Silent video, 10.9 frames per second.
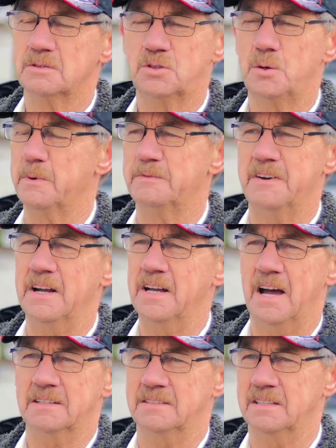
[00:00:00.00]
Super
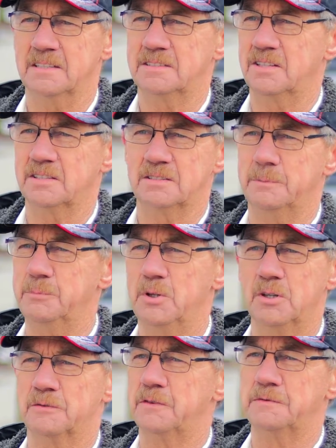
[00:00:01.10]
fantastic. It's just a
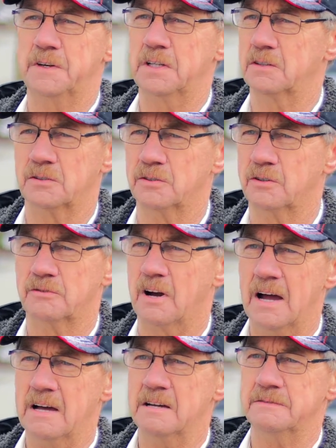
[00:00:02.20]
beautiful vehicle to
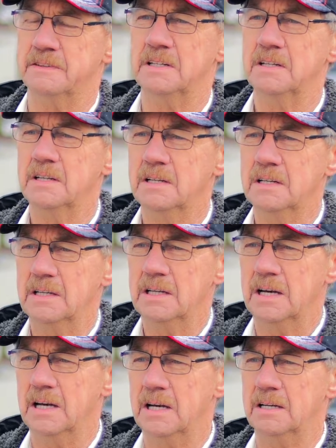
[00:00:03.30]
drive,
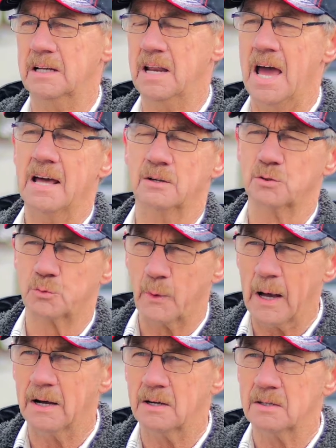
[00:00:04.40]
and it handles
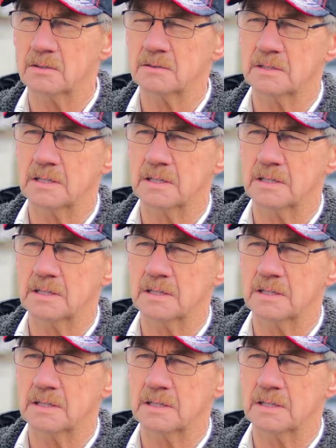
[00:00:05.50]
well.